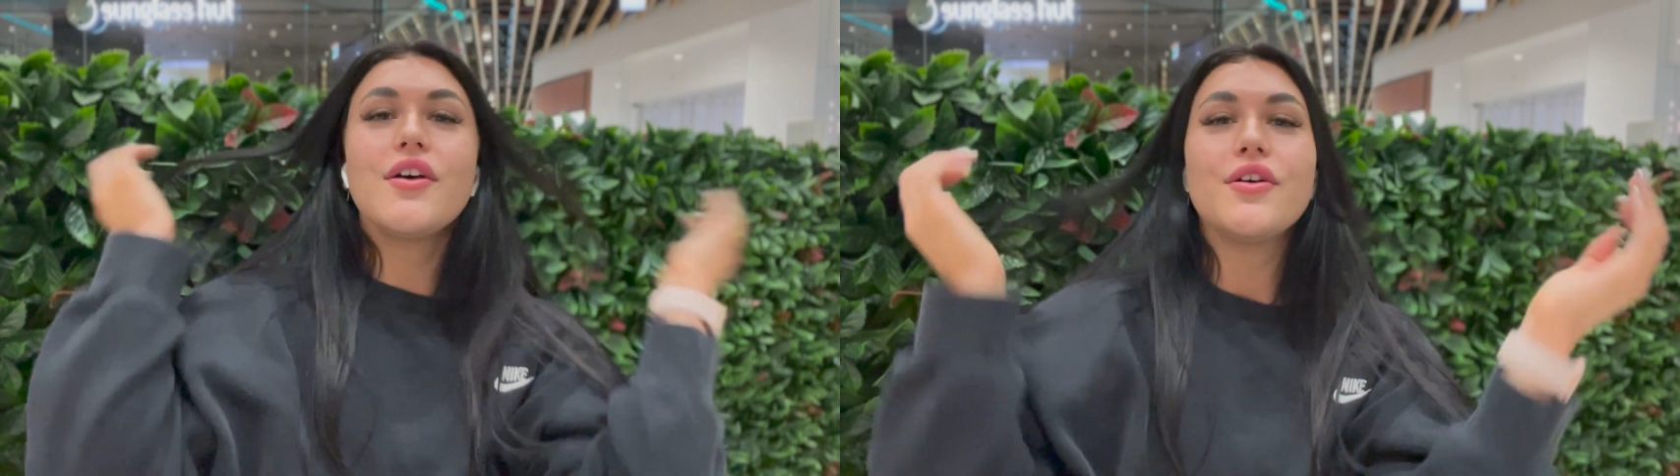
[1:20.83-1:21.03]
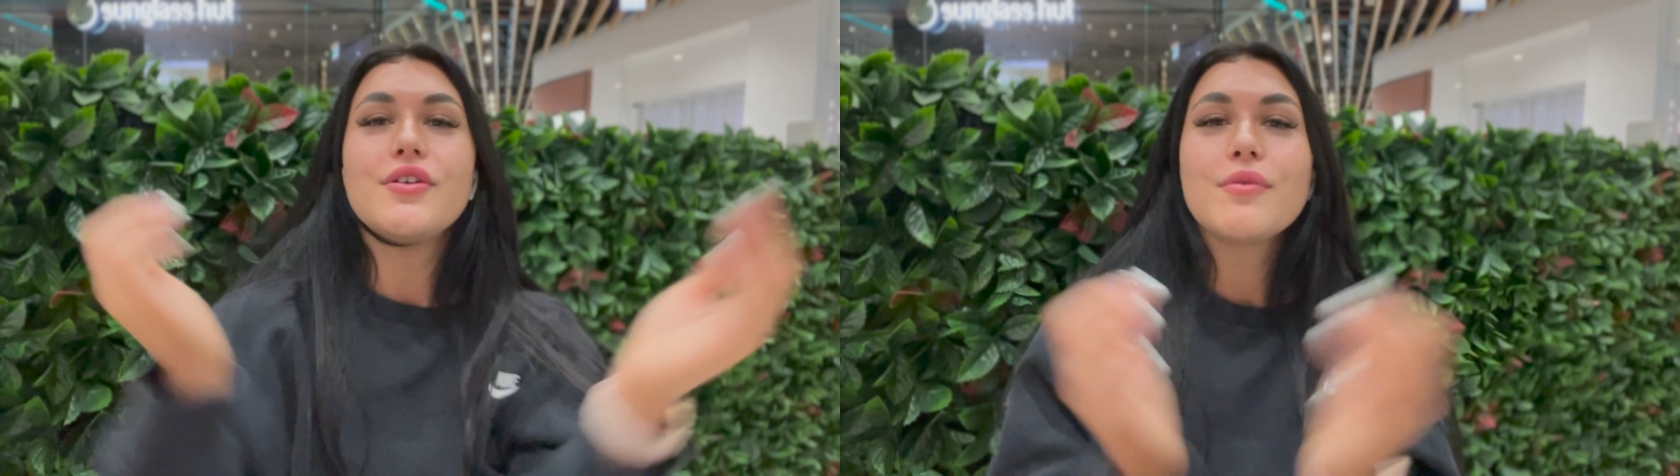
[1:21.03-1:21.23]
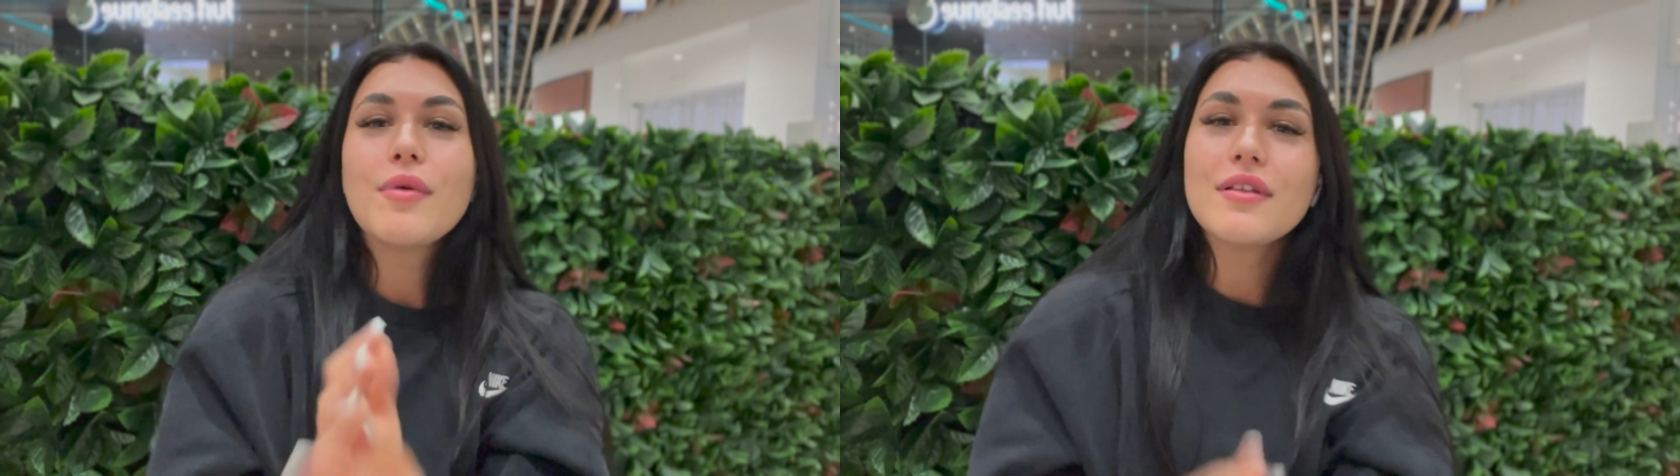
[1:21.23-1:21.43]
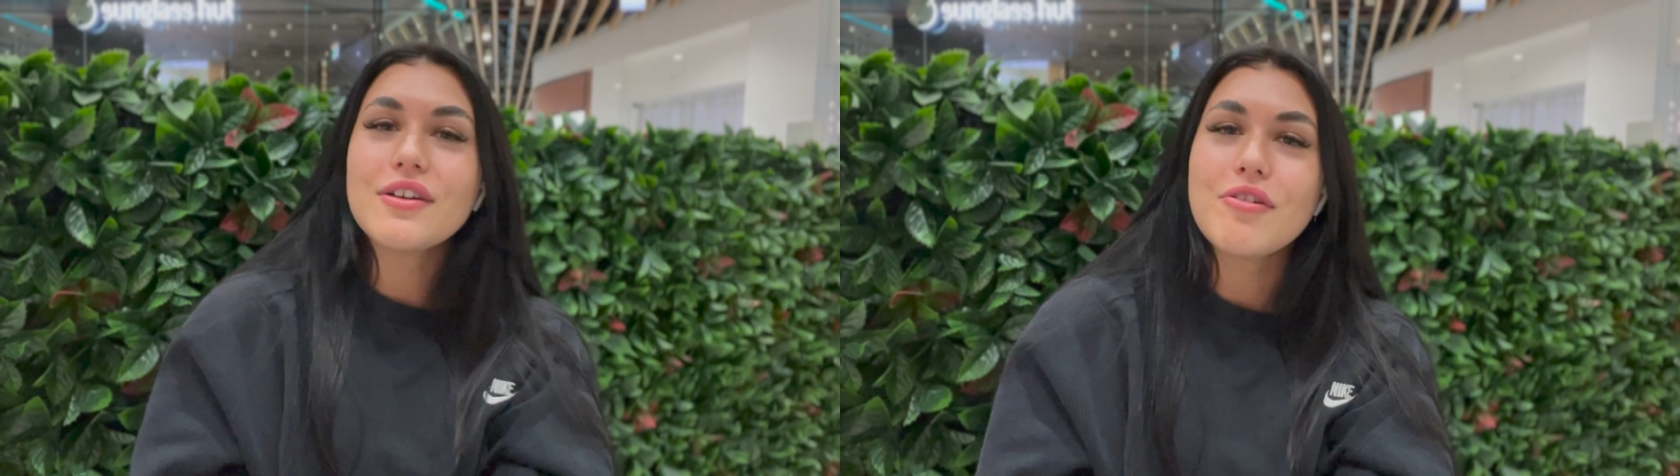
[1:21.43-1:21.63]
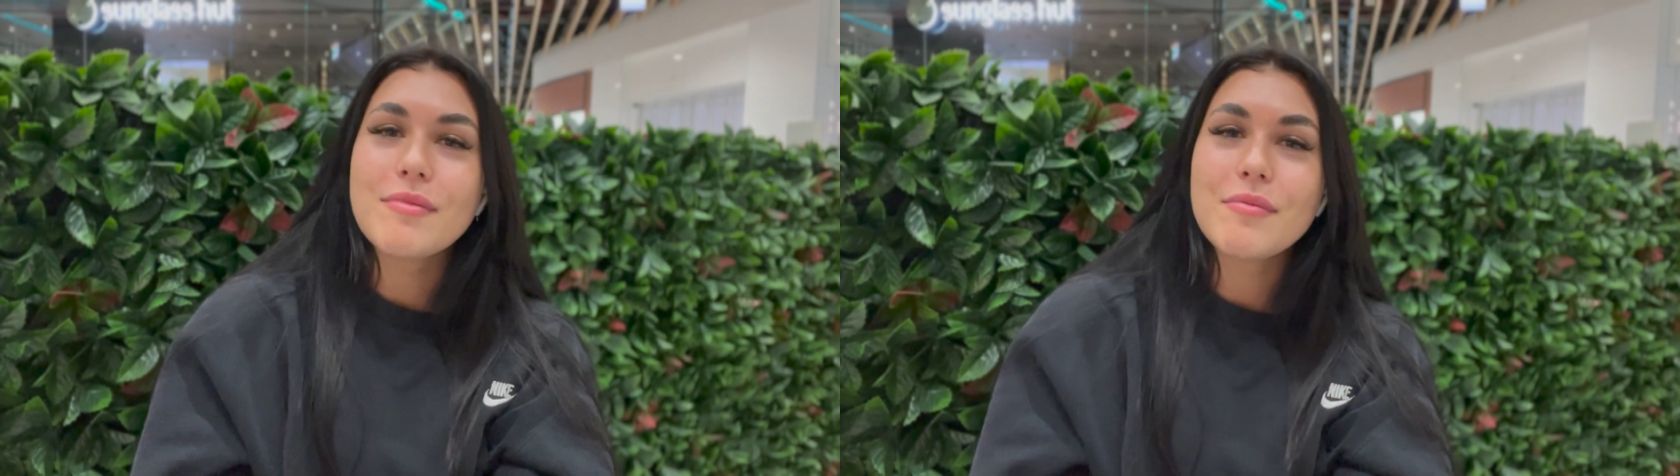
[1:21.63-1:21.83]
who you'll probably
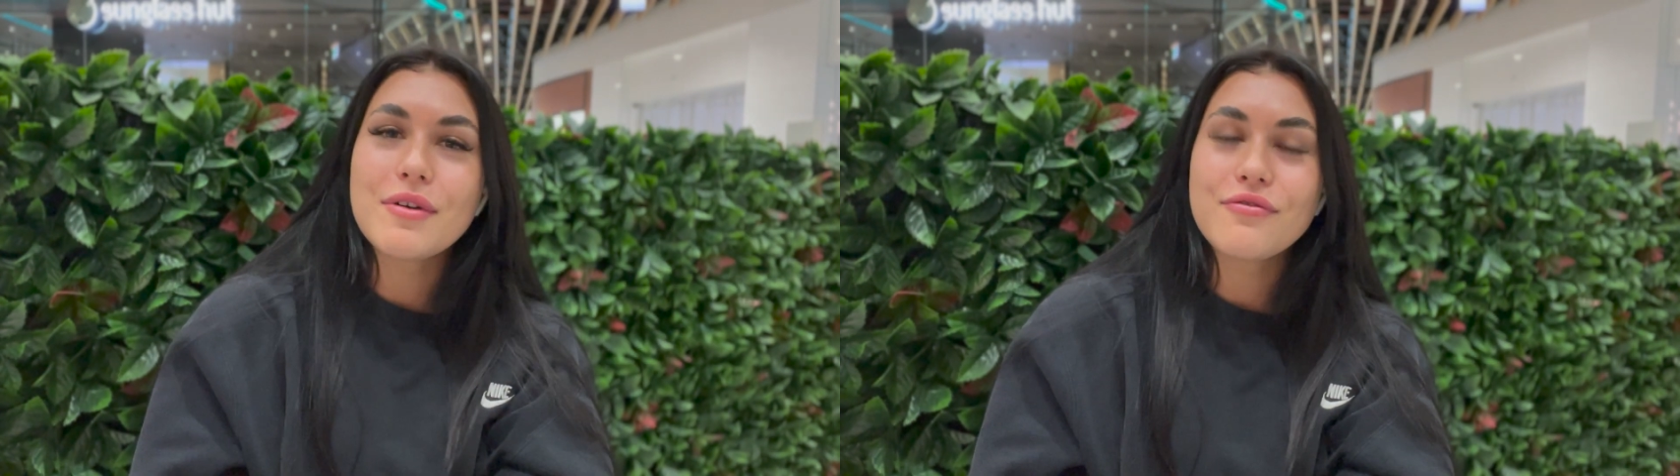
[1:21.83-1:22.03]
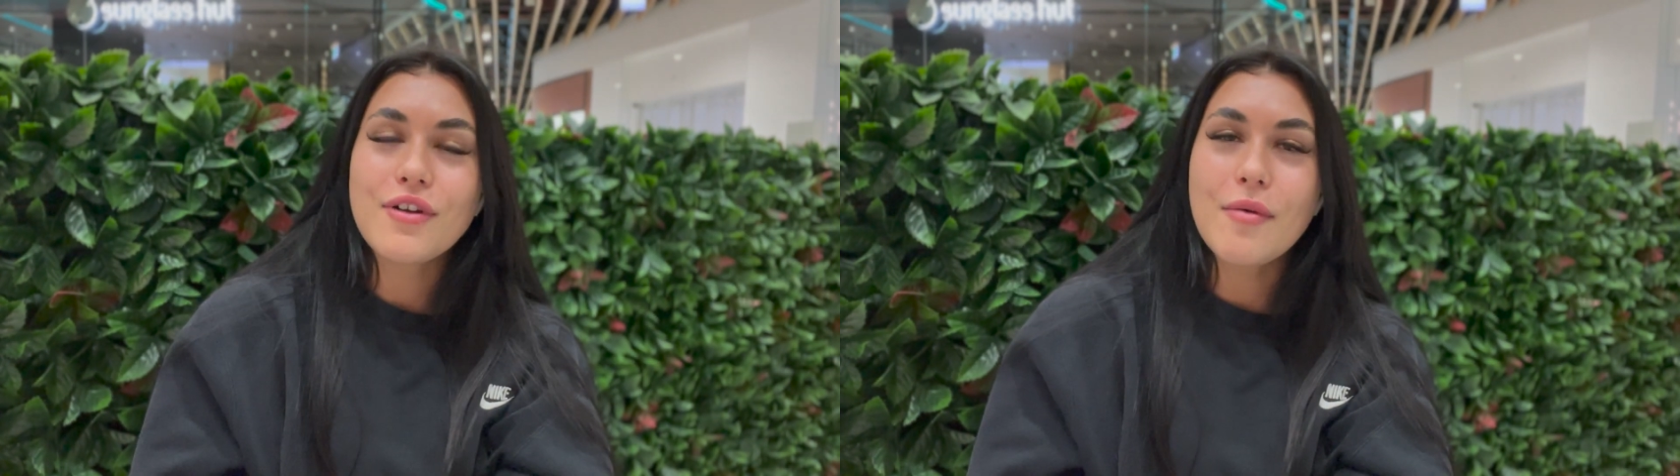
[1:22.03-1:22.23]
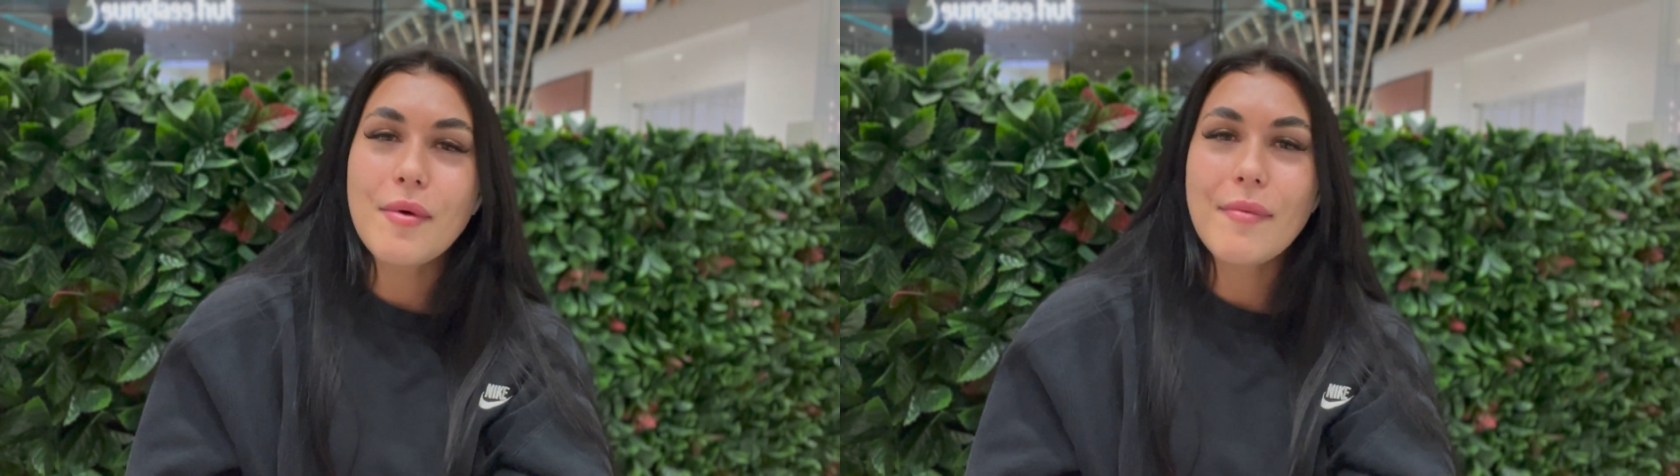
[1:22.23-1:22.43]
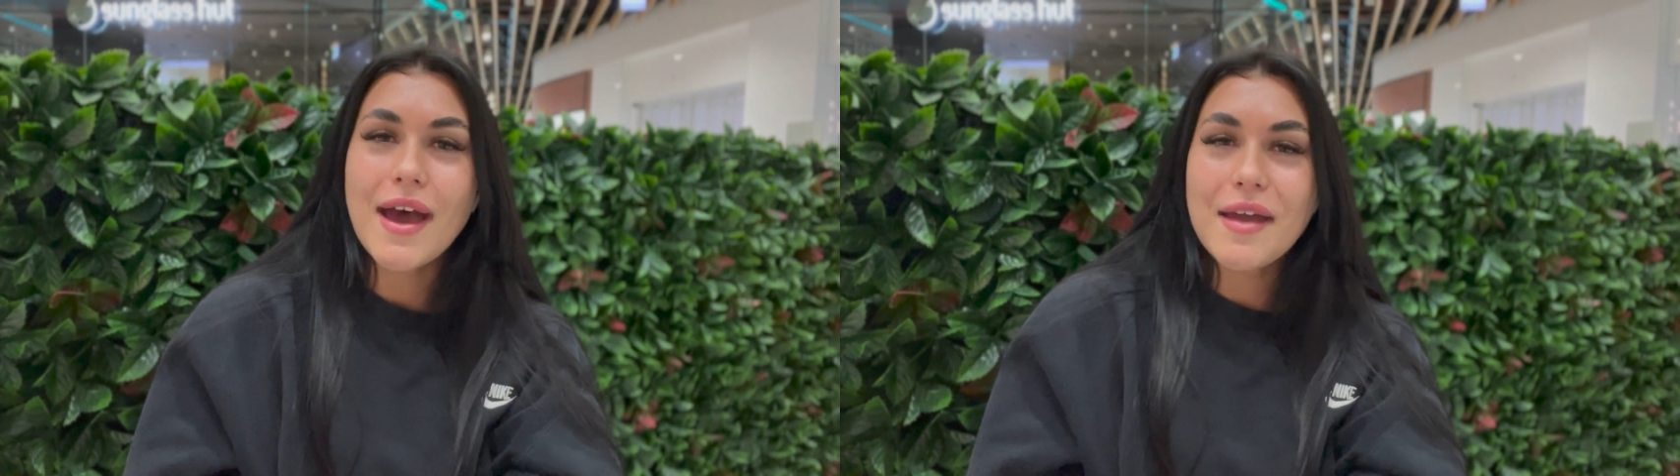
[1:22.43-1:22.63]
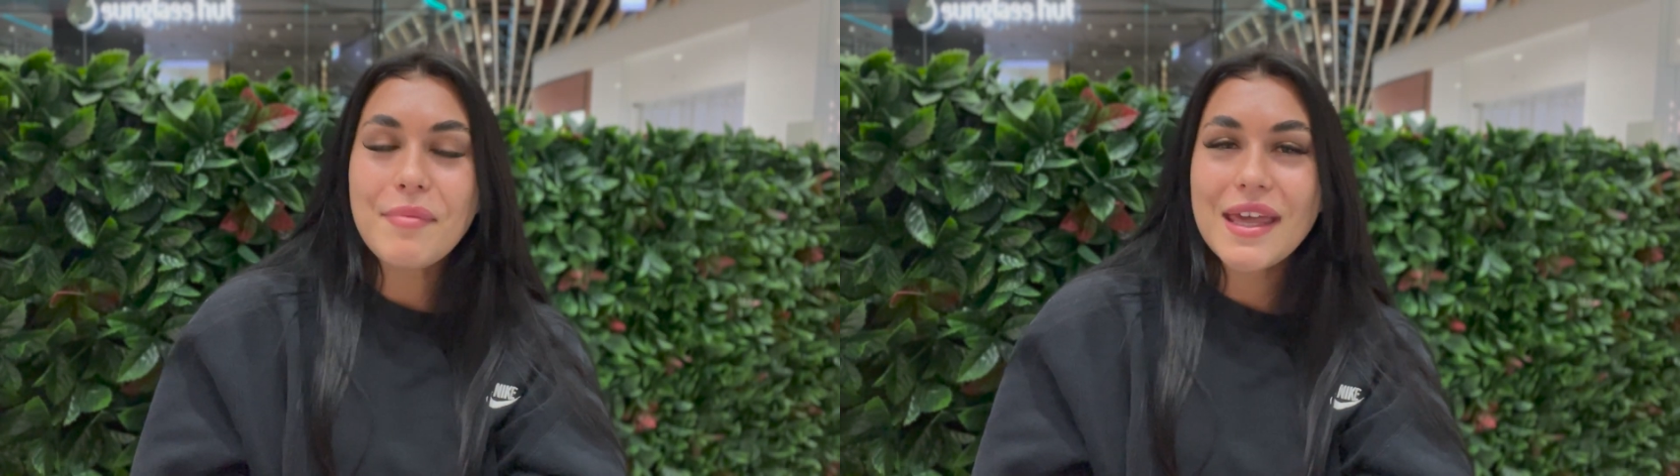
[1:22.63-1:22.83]
remember from
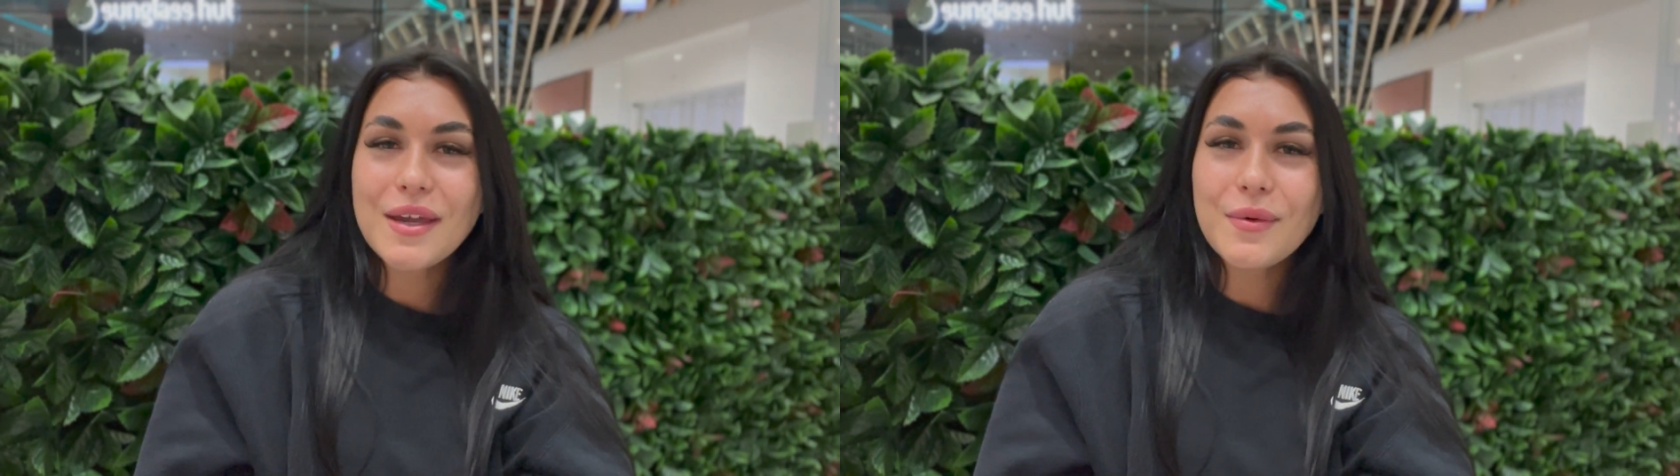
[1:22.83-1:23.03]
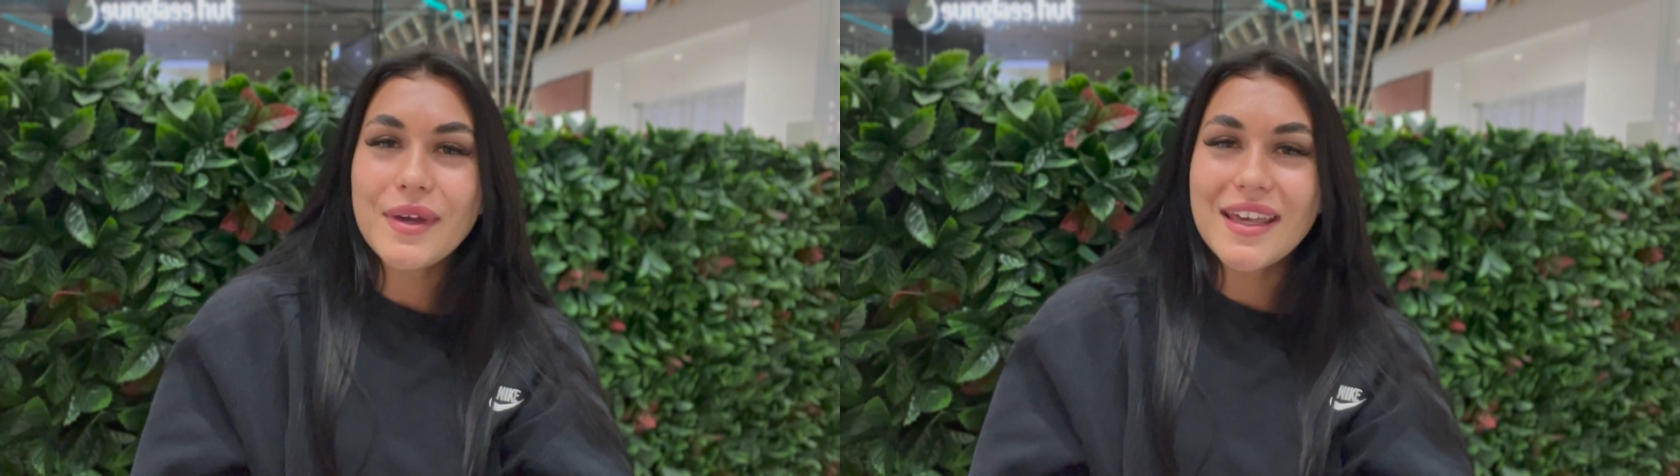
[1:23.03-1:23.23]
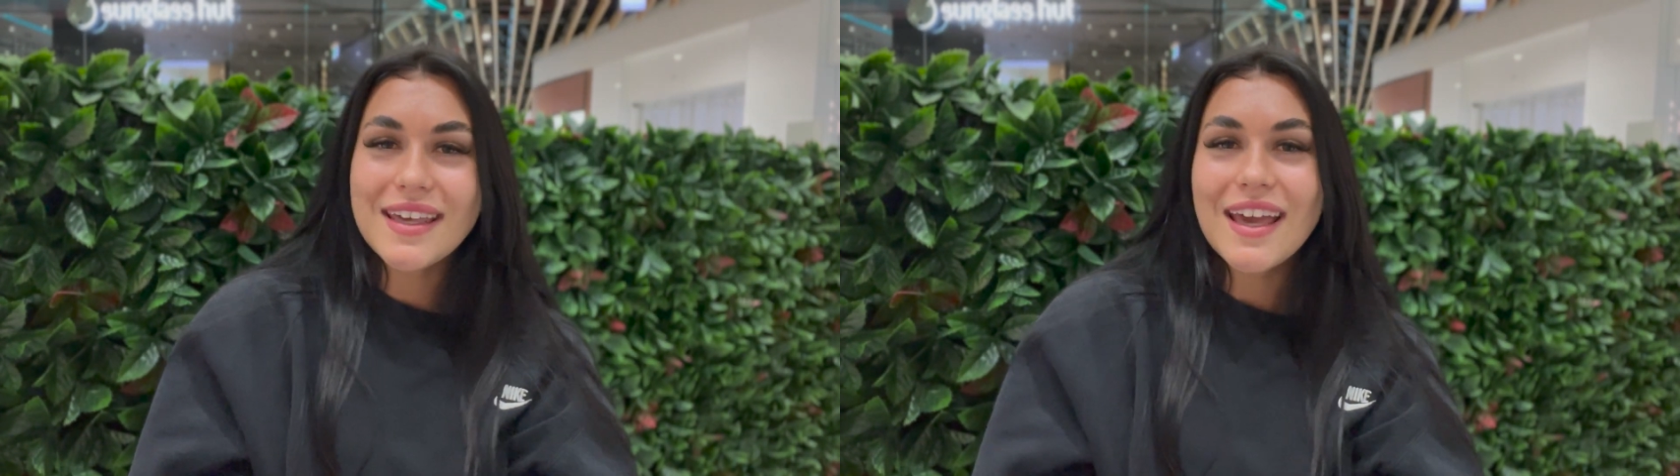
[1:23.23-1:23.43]
my Peak Week